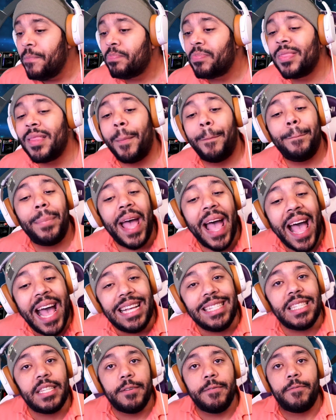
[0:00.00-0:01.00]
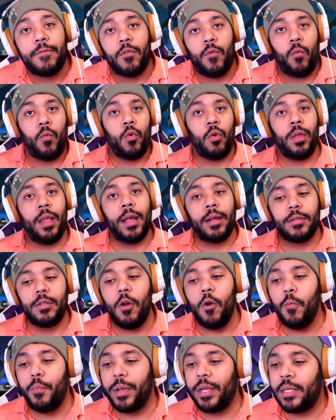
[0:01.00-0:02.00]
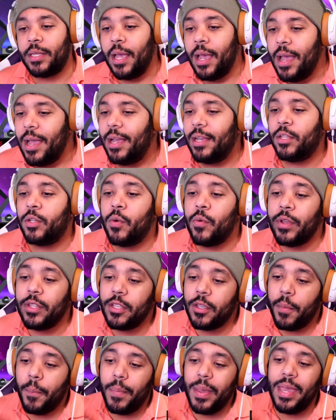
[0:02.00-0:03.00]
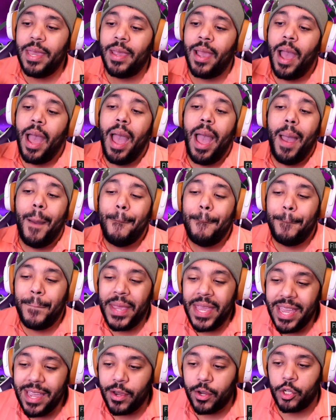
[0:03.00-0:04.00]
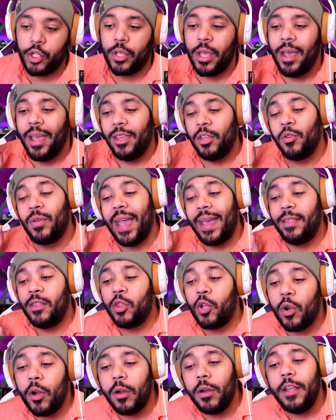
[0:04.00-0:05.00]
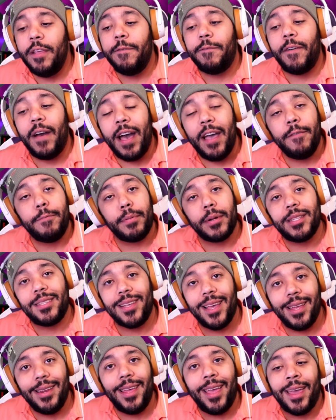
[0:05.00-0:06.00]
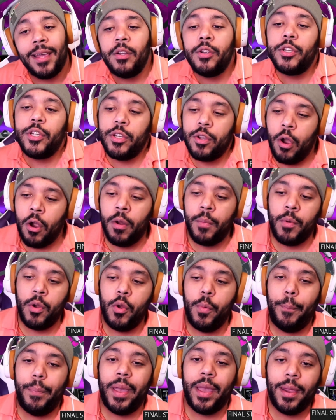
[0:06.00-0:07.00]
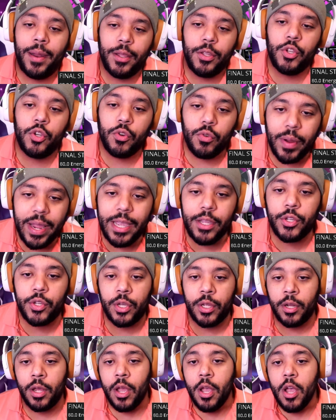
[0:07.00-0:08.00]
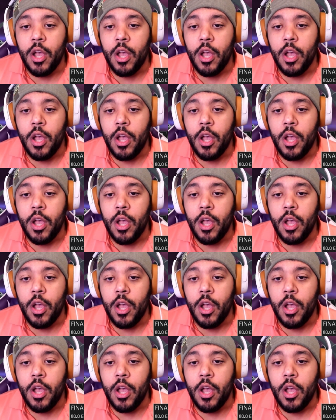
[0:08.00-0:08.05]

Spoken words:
The passive for Warlock's Opus is going to be Pierce. You get 35% energy armor penetration.